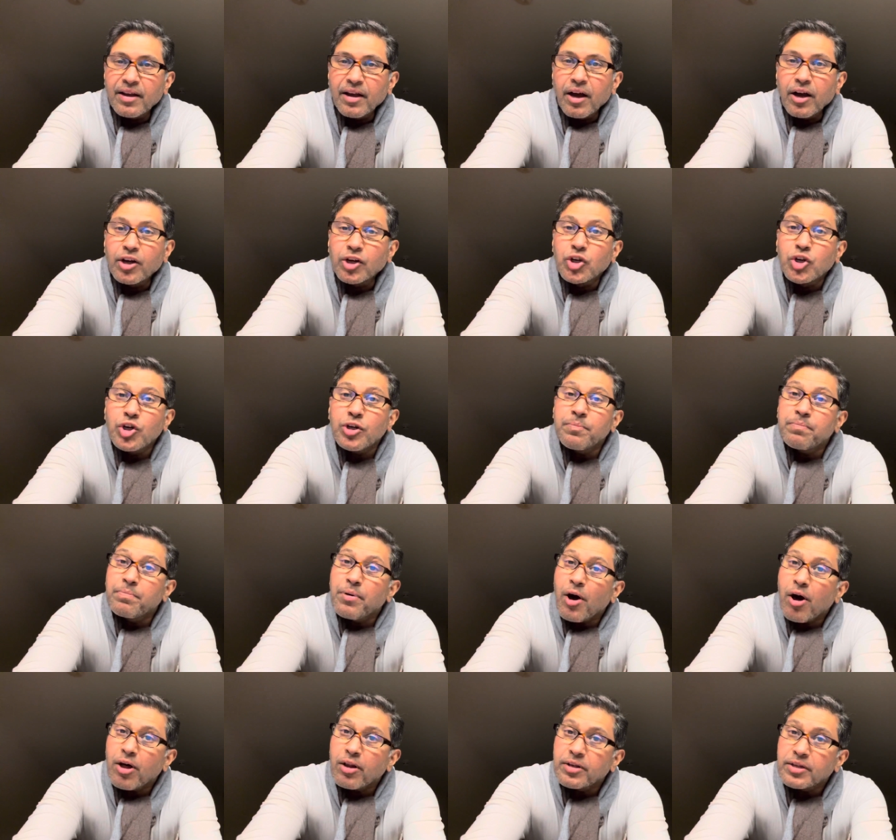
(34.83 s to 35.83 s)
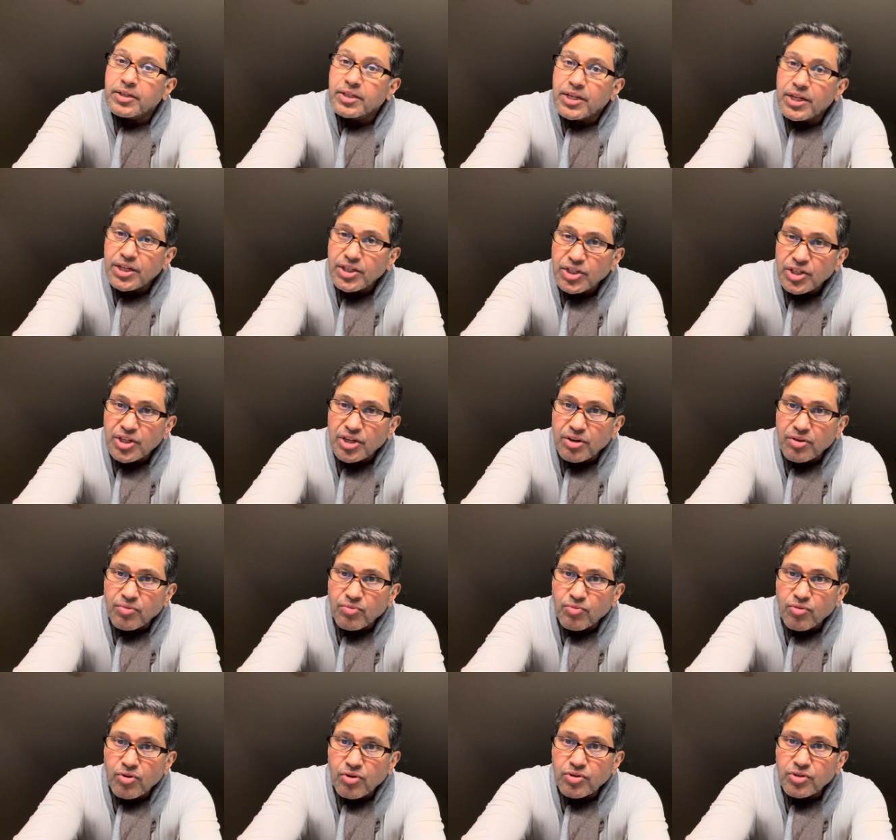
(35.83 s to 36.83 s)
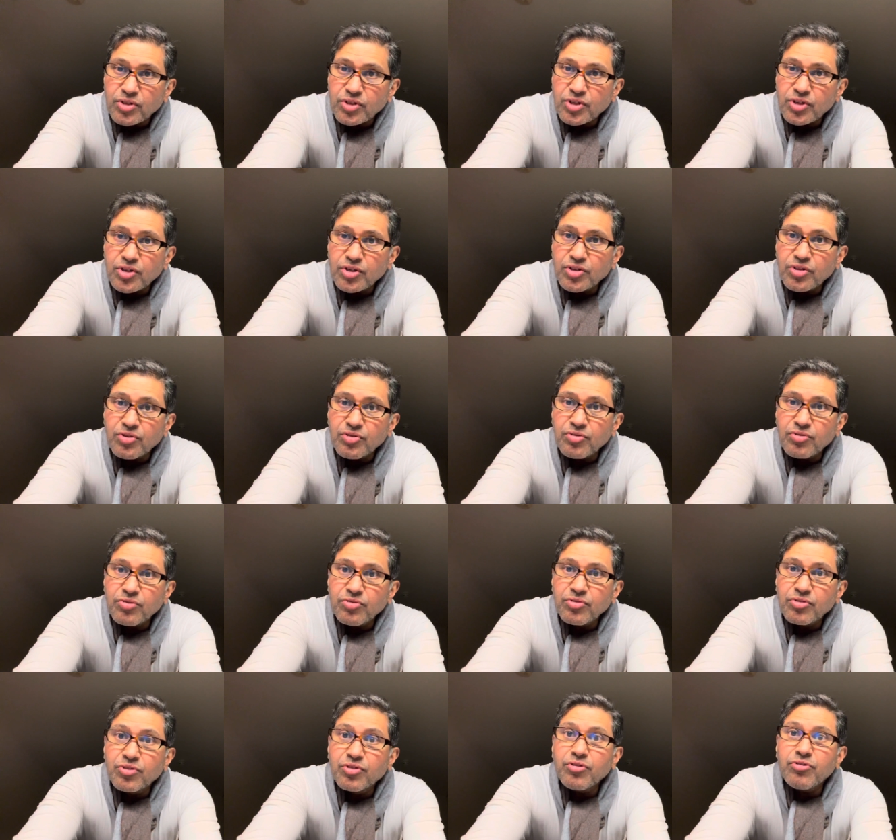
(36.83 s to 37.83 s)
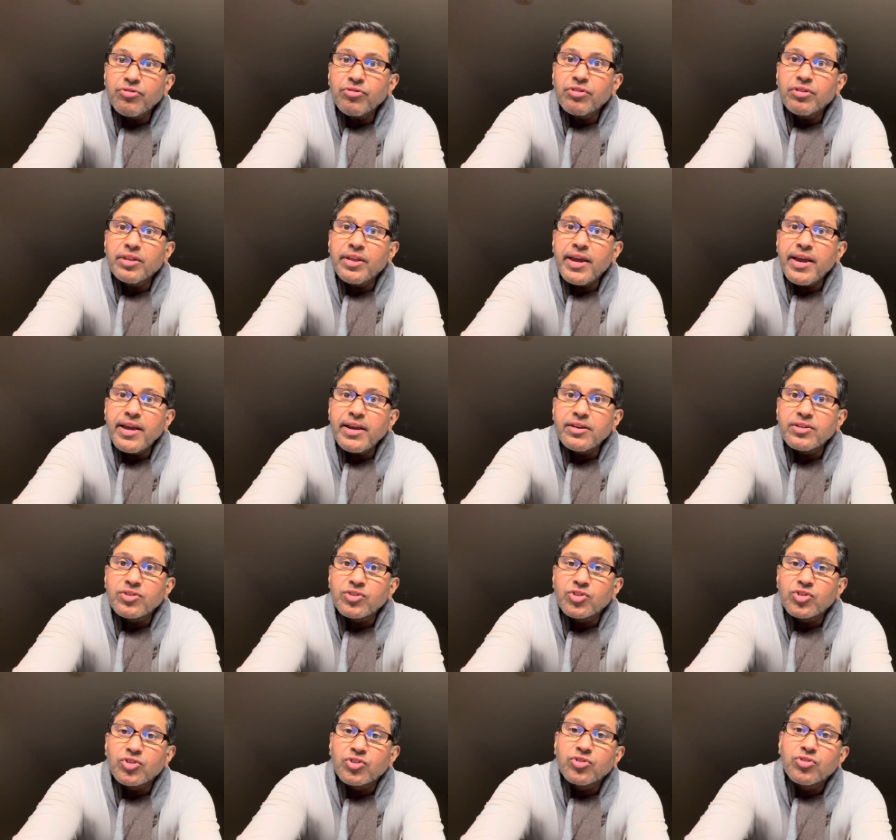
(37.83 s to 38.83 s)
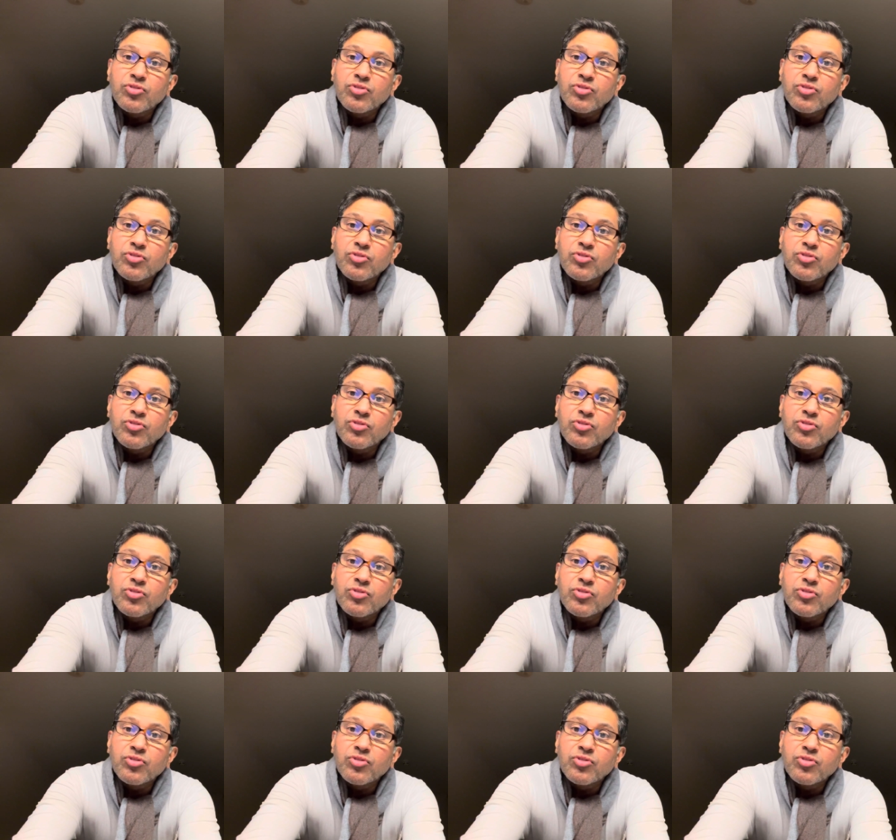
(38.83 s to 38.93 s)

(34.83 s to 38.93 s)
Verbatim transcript: A good politician wants to do good things